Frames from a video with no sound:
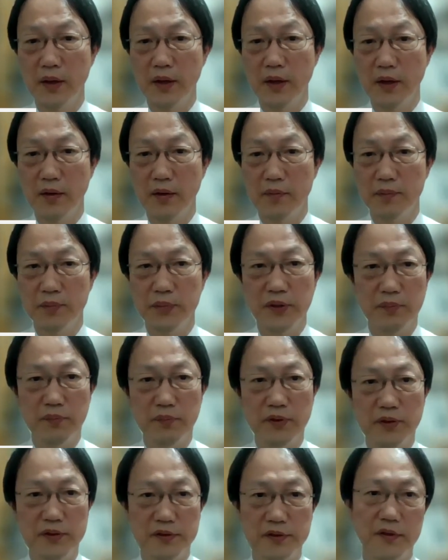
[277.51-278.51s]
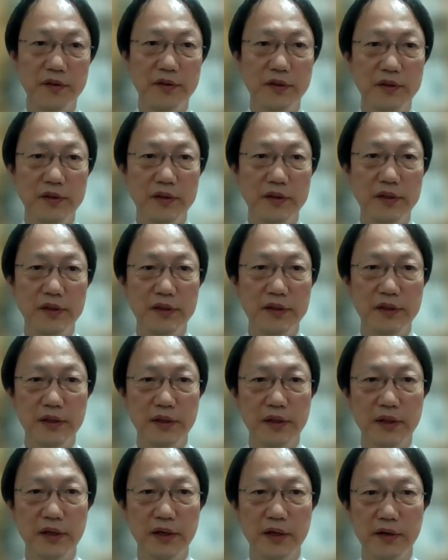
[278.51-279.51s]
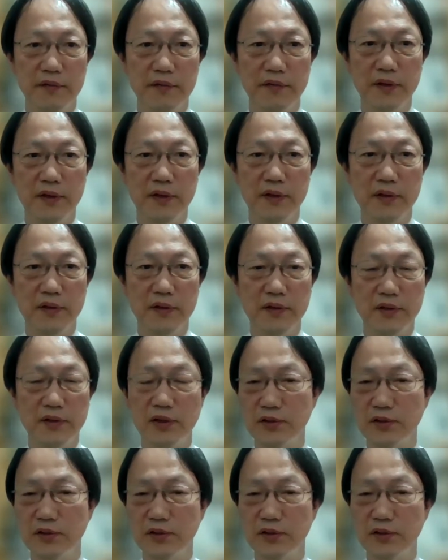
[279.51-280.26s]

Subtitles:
But certainly the